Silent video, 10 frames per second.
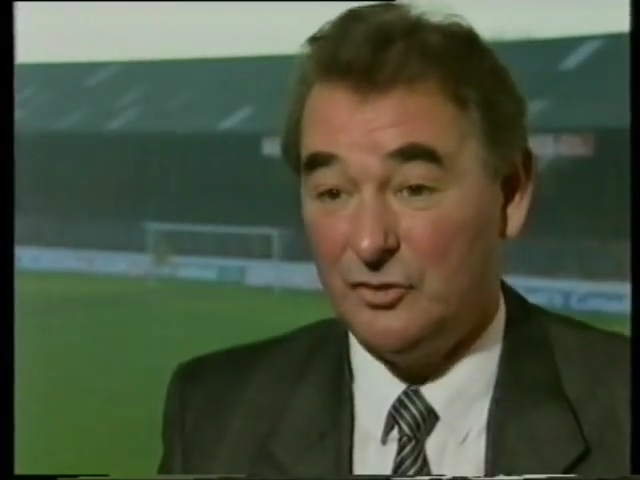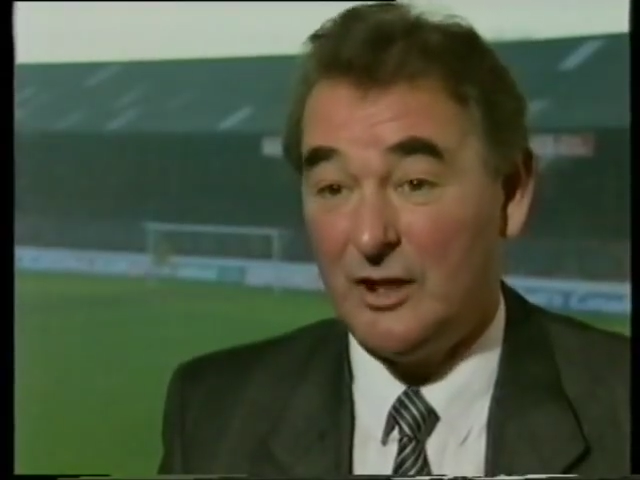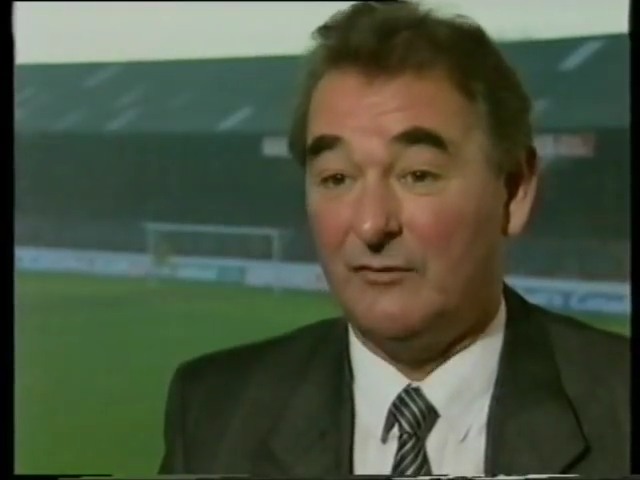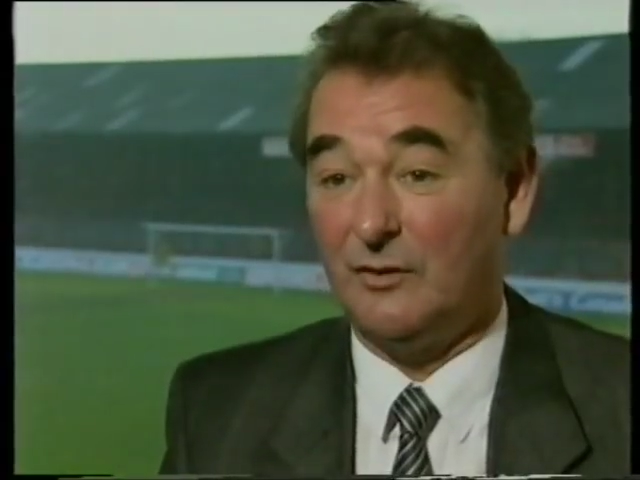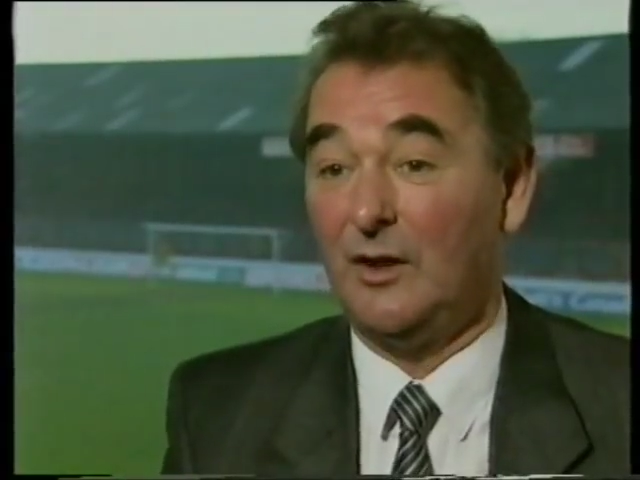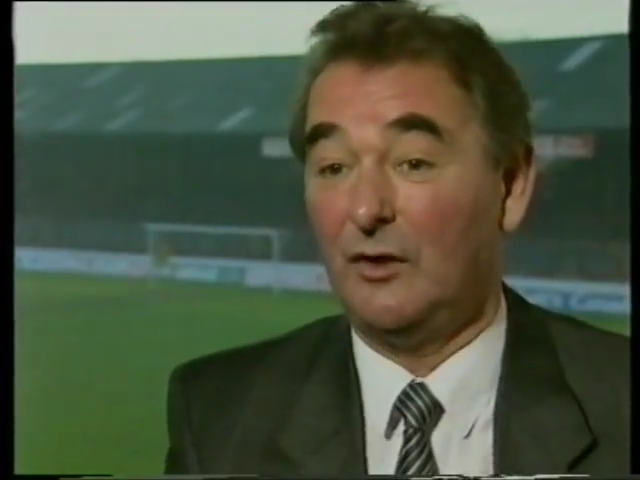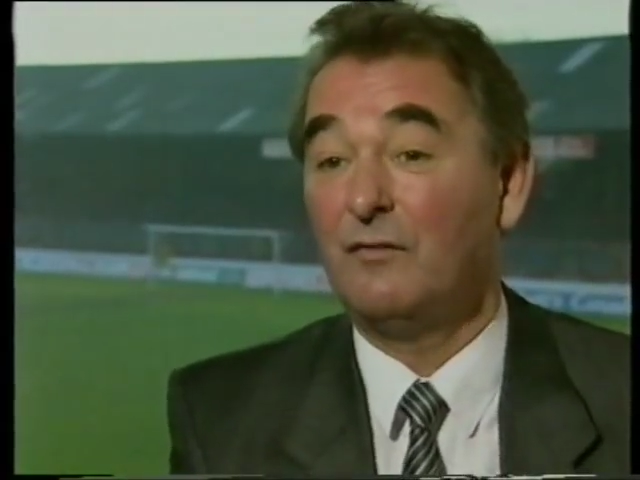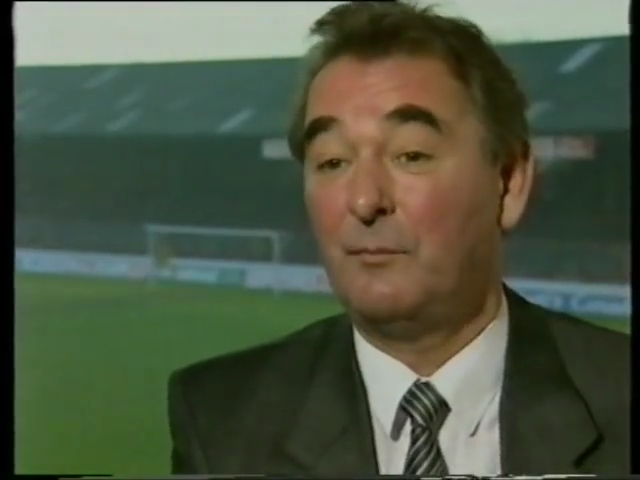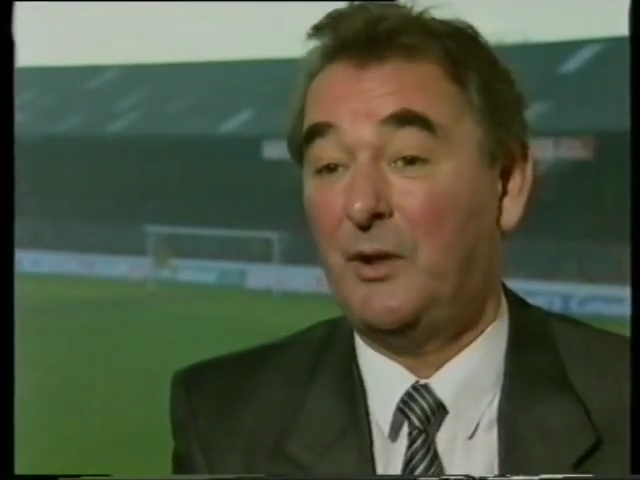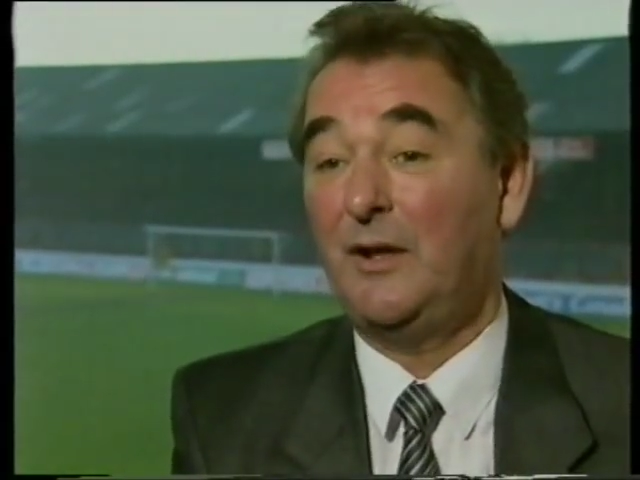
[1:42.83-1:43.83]
generally
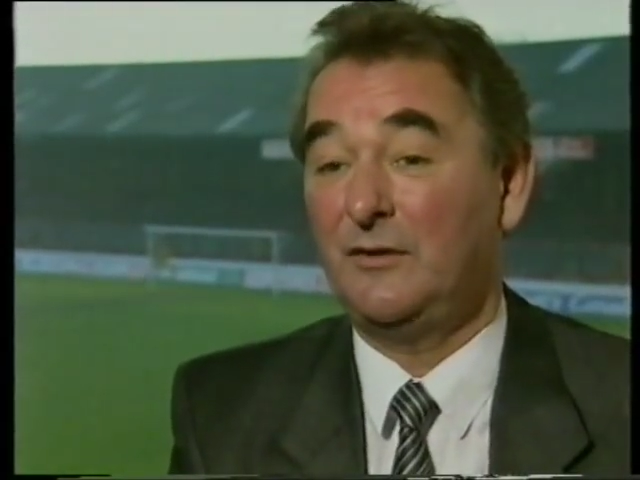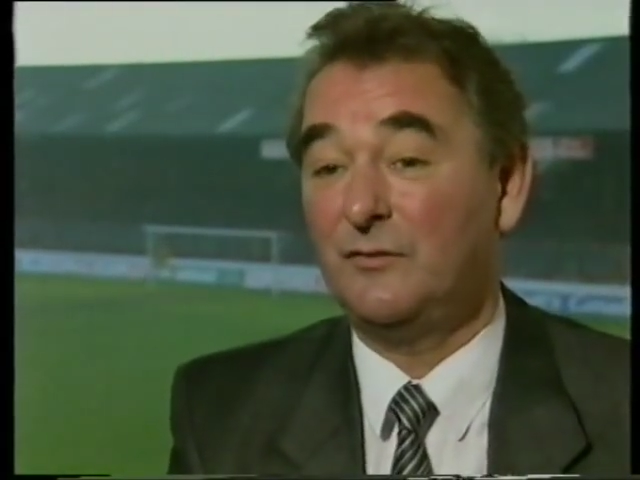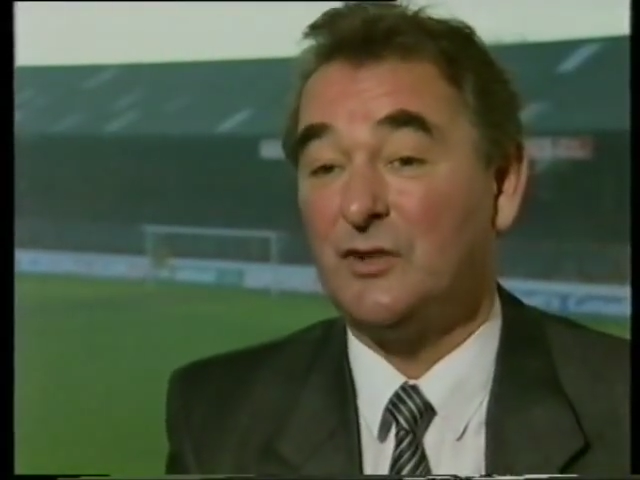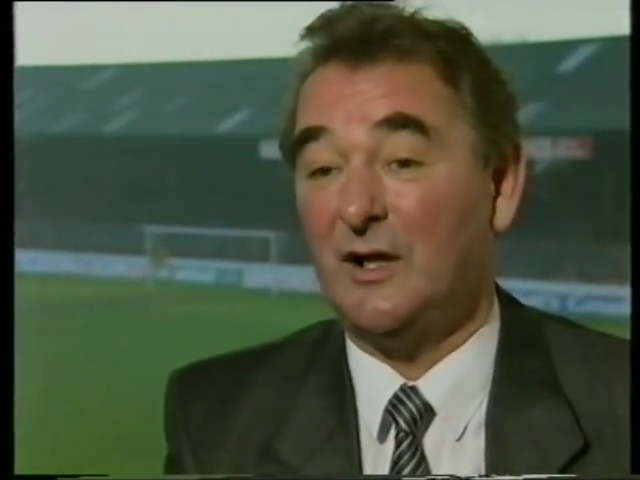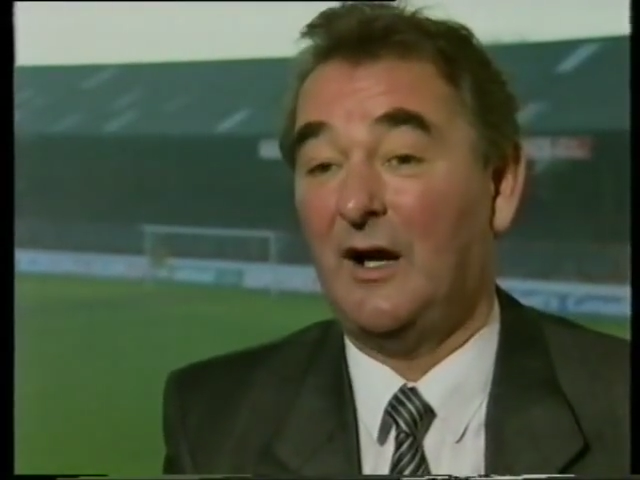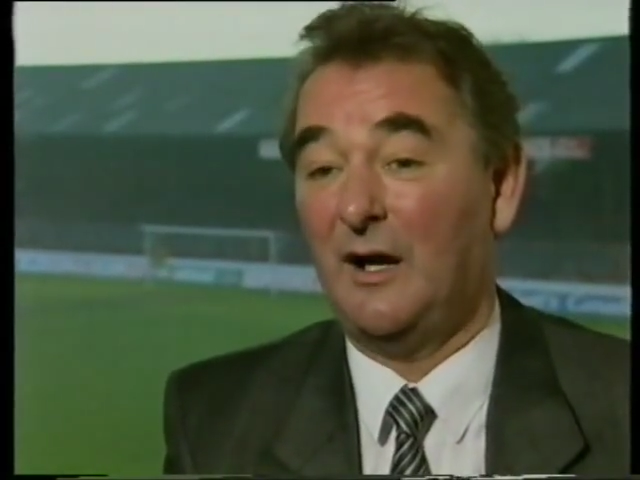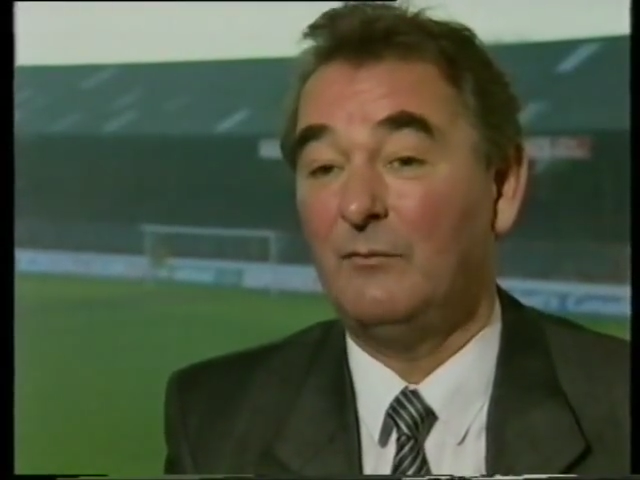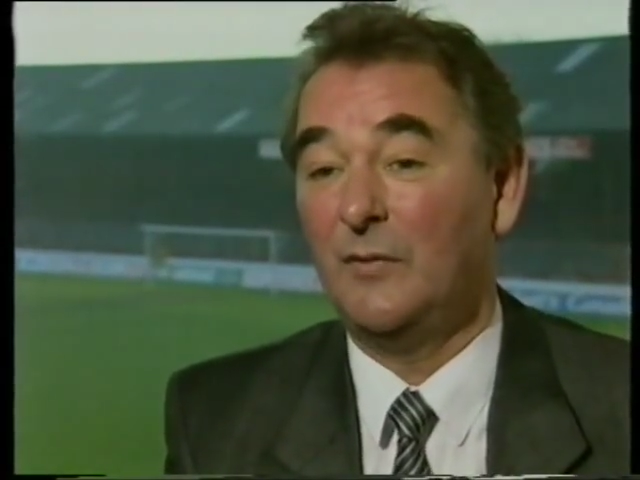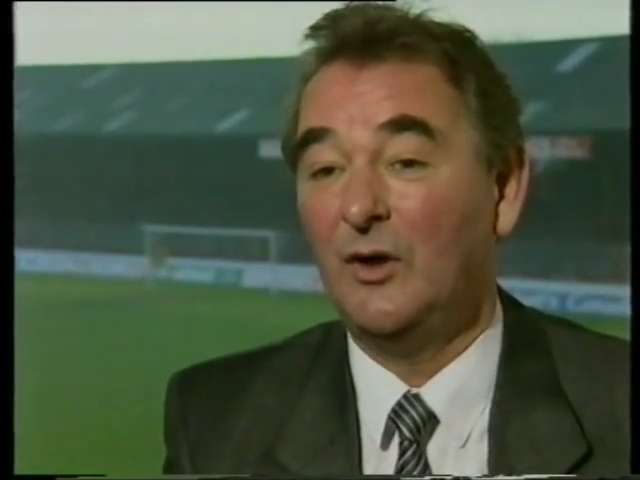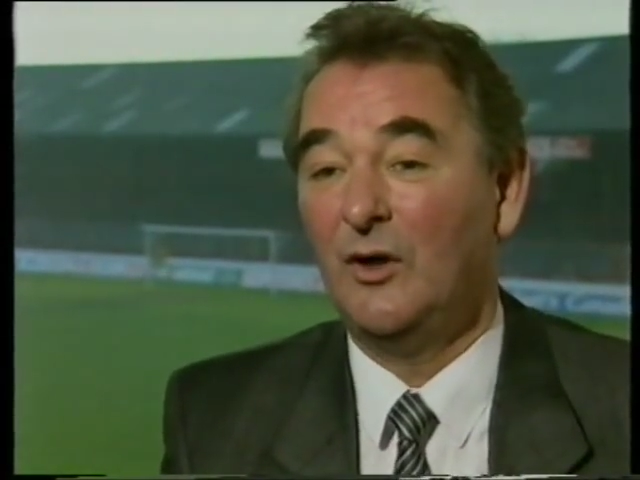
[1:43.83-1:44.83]
over a period of
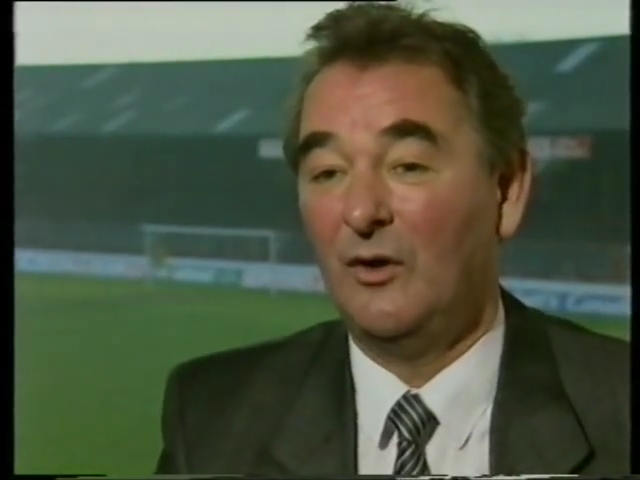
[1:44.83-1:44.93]
time,